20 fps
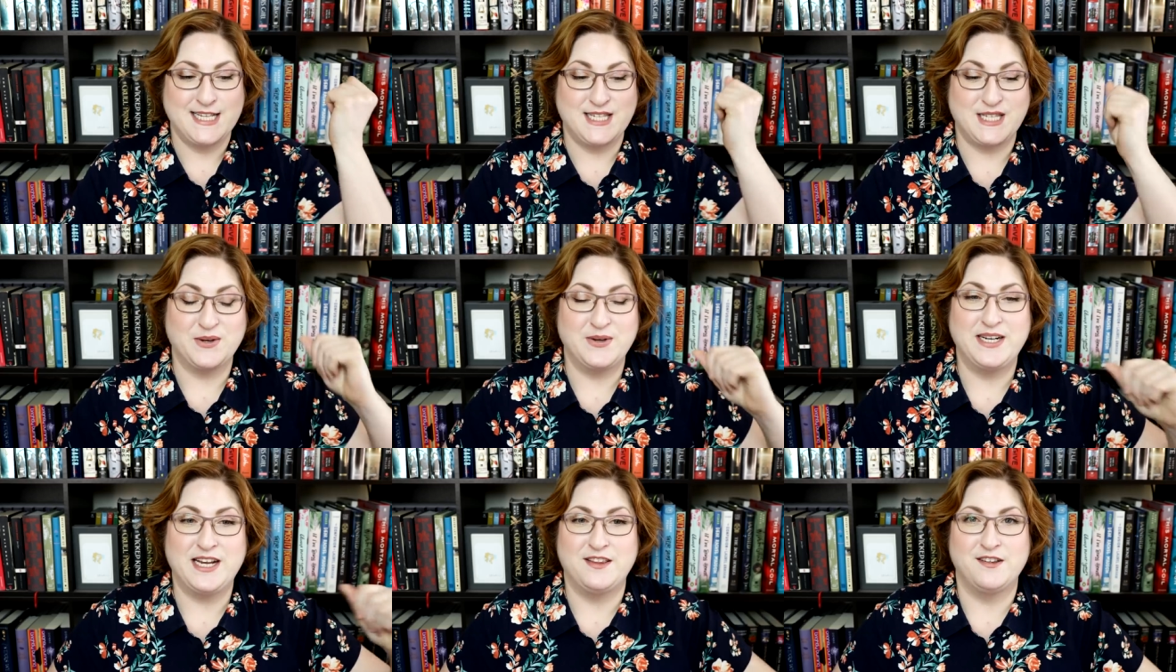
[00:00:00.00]

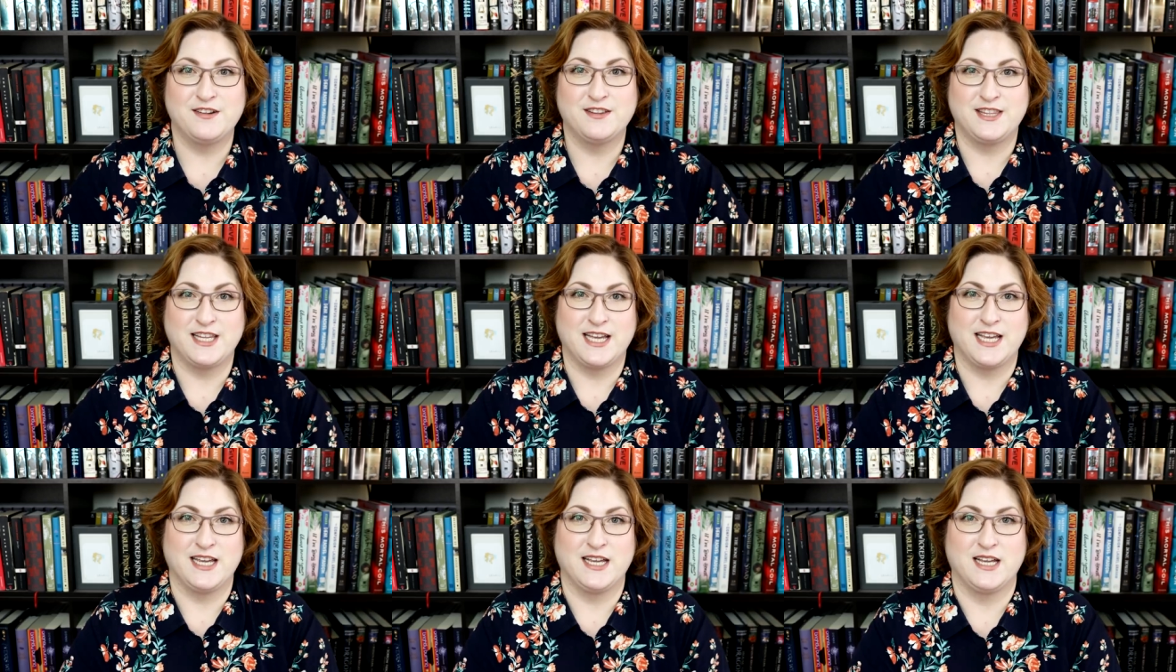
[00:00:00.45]
so another
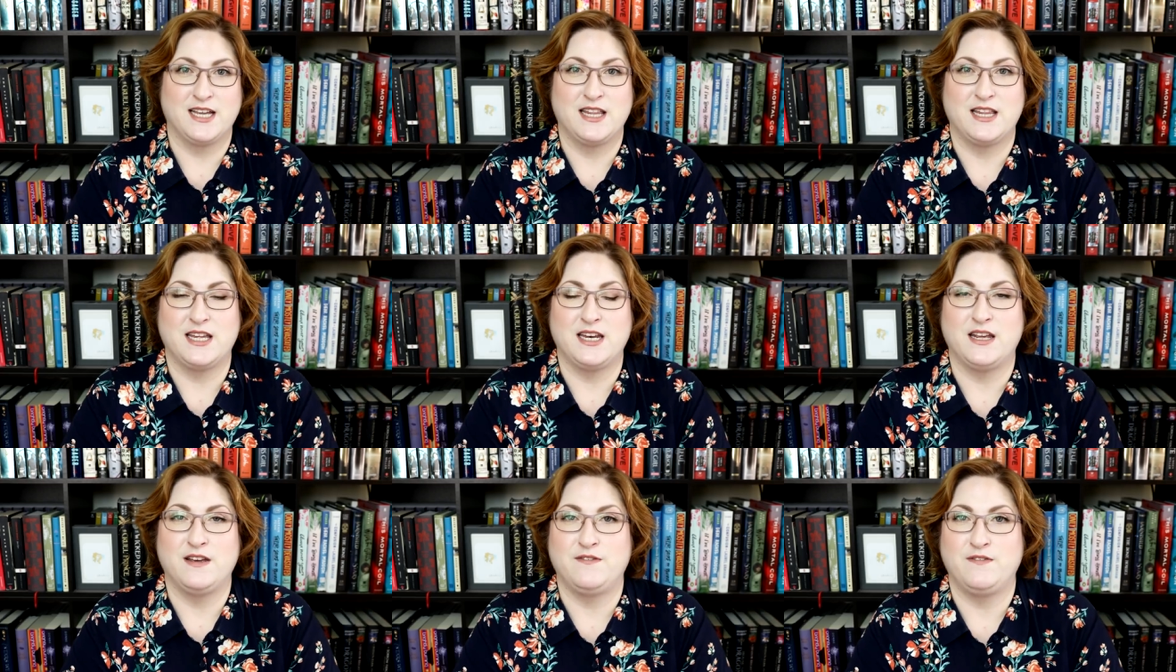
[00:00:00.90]
thing
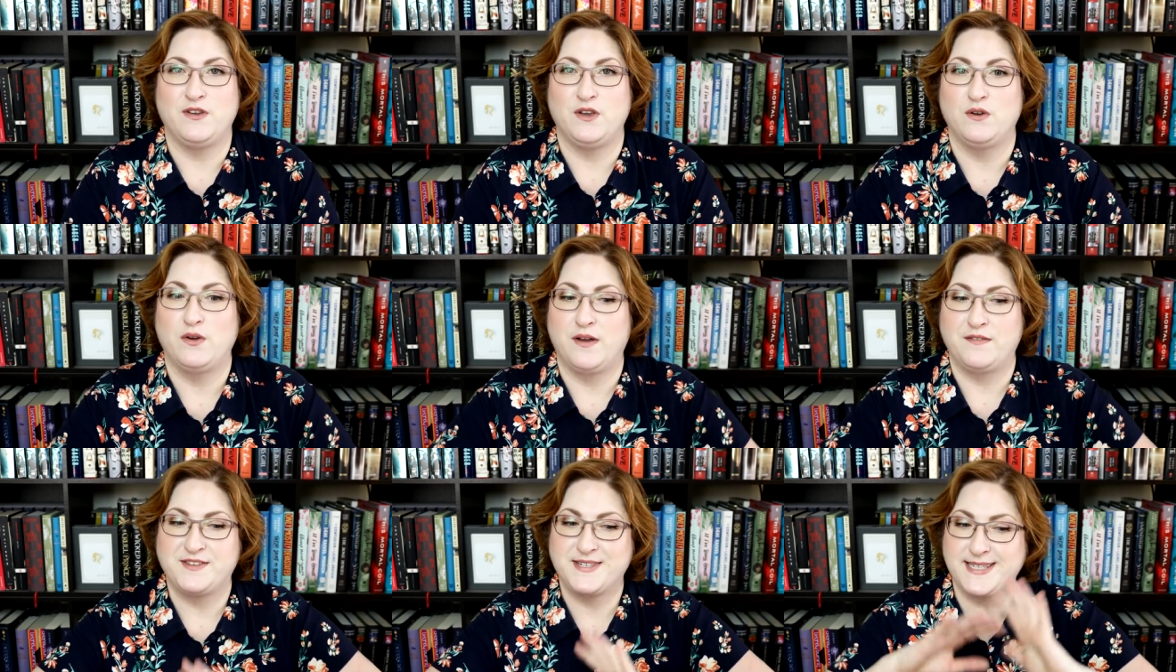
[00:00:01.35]
that if
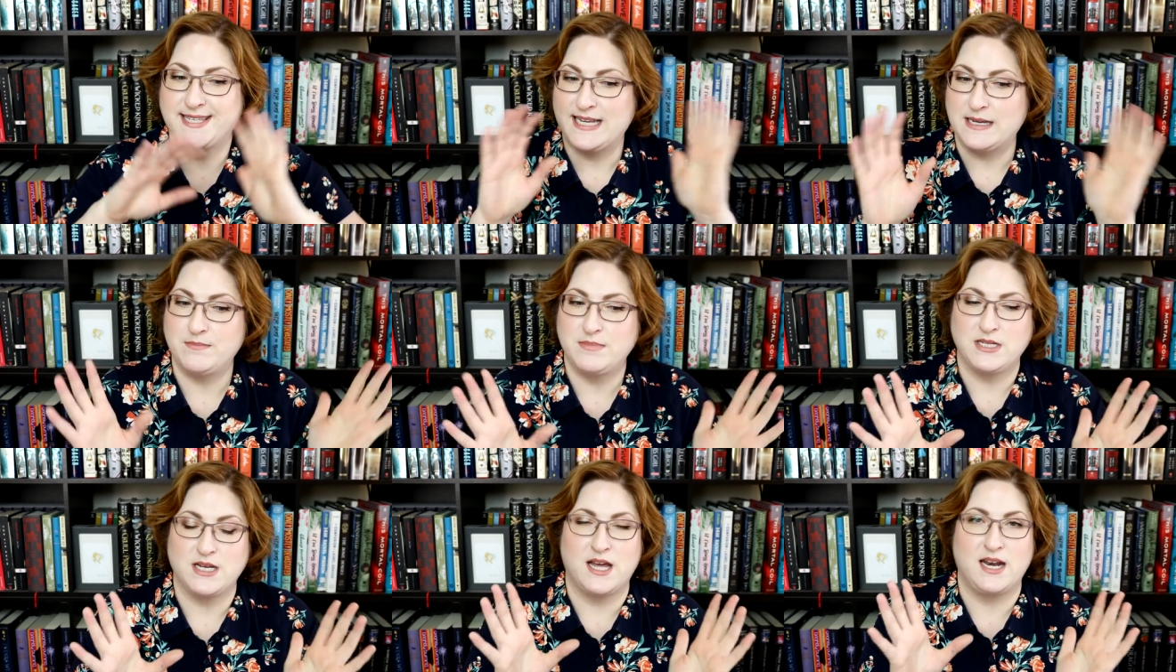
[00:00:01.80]
you have
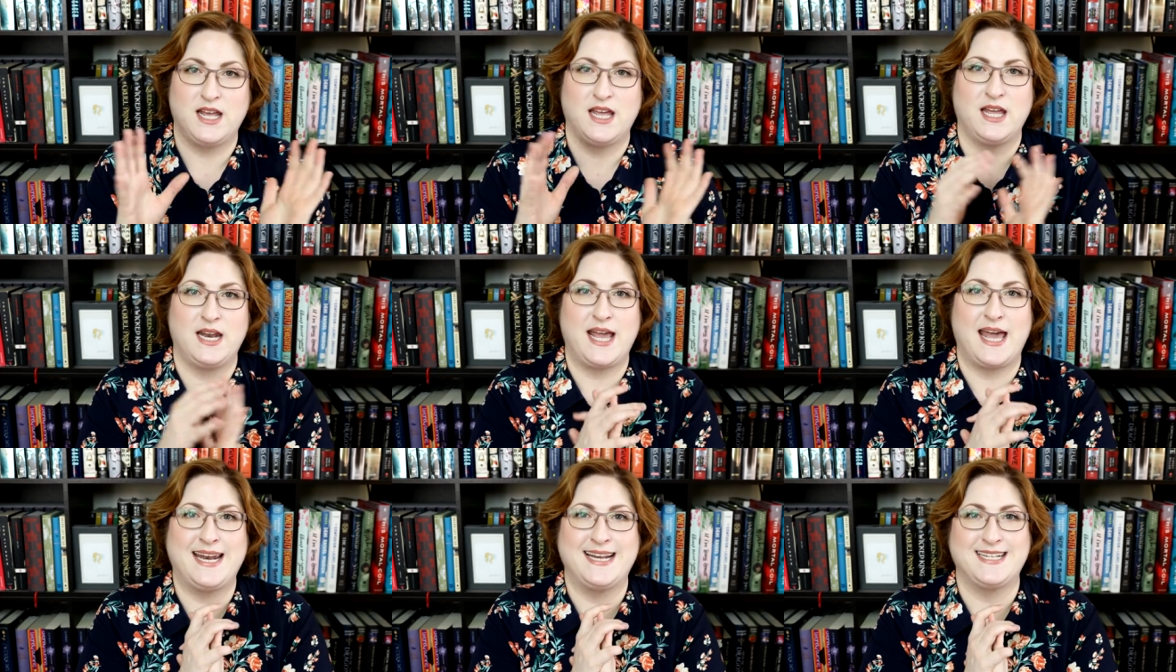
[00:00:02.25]
skimped on
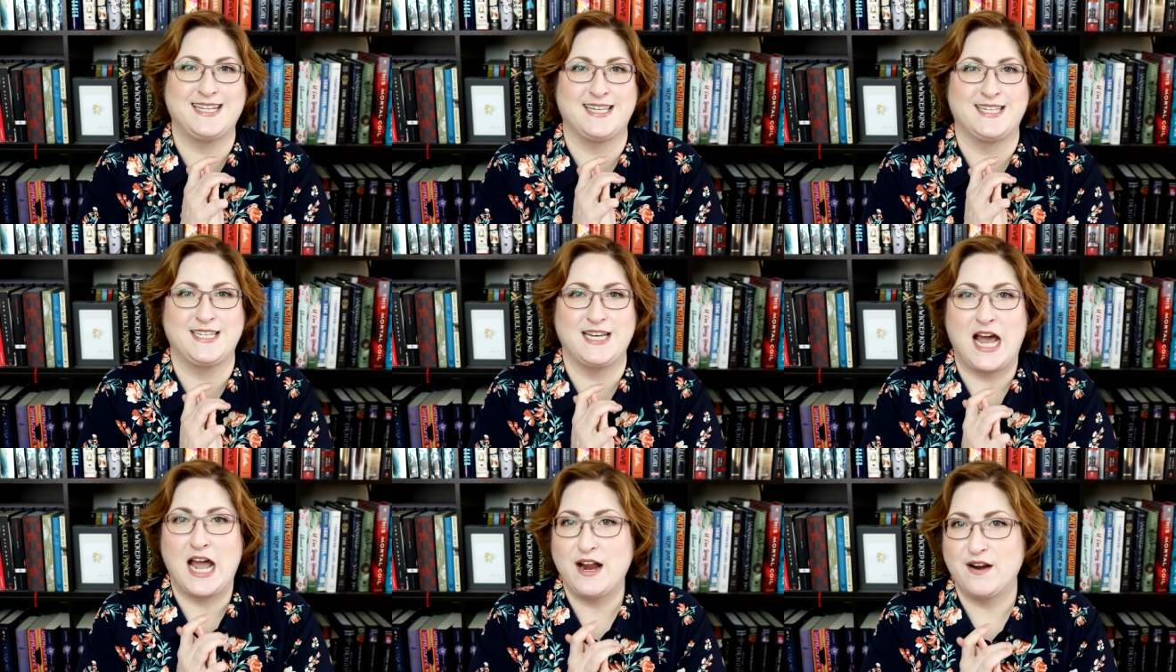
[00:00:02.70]
it and it's
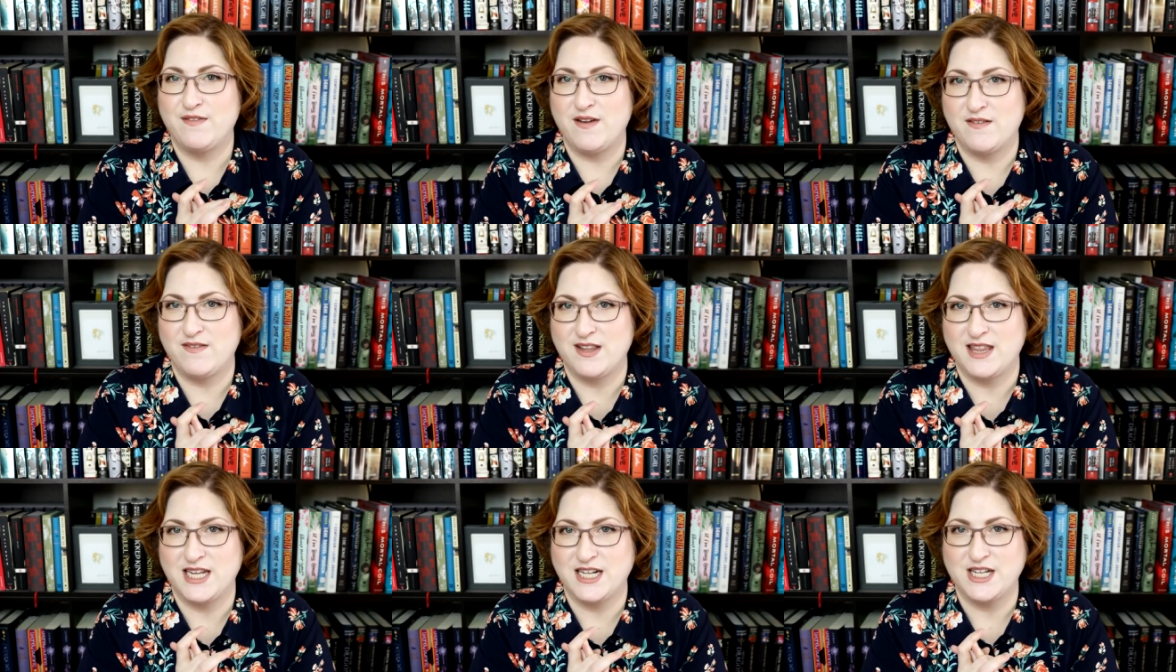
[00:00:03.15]
just not your
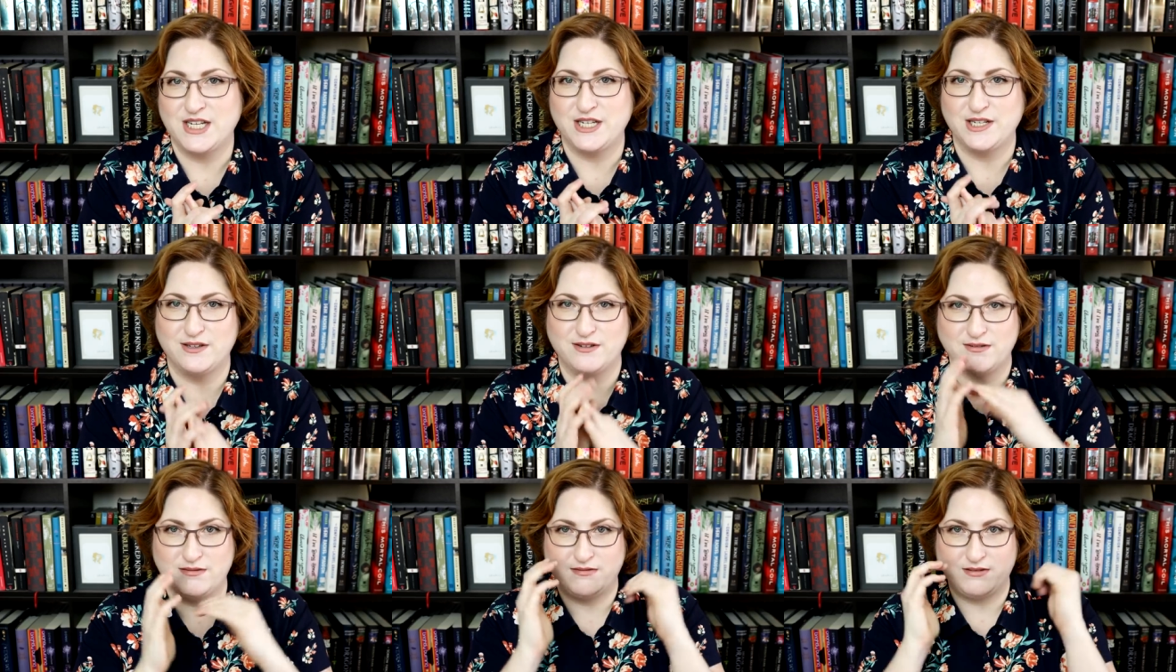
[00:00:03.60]
favorite thing to
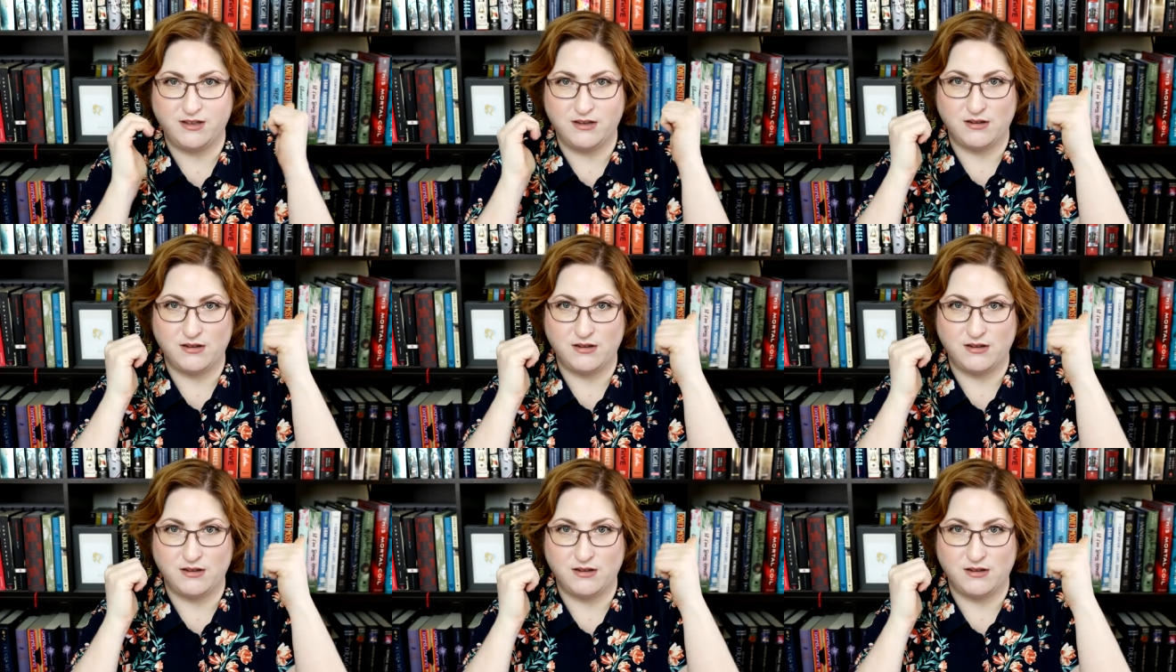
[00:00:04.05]
do,